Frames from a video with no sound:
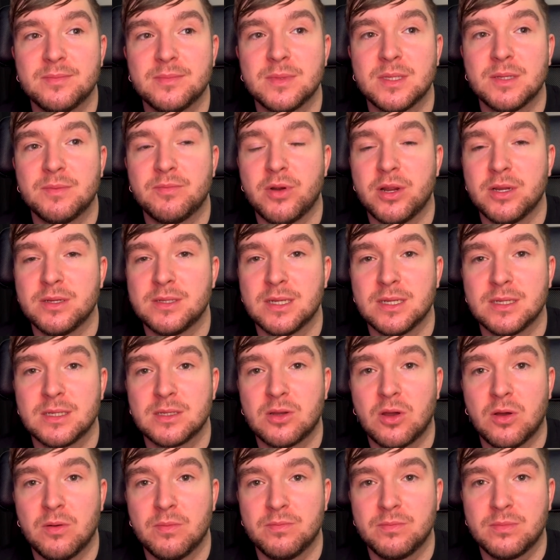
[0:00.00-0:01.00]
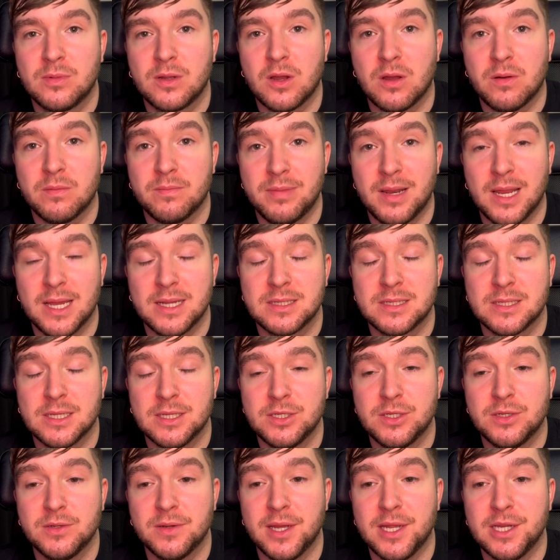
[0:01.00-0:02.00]
to process co complex
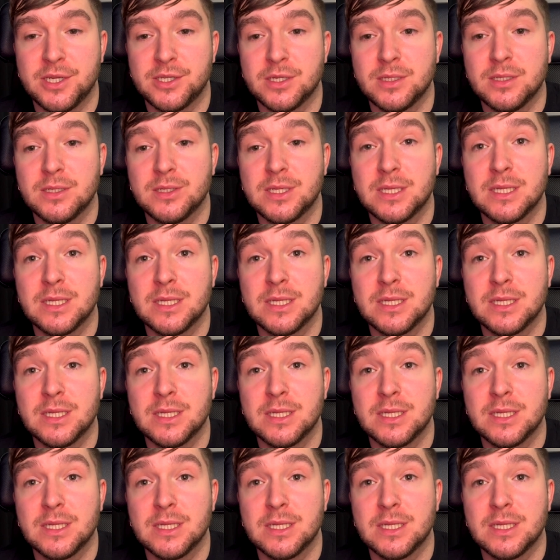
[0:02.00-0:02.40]
situations.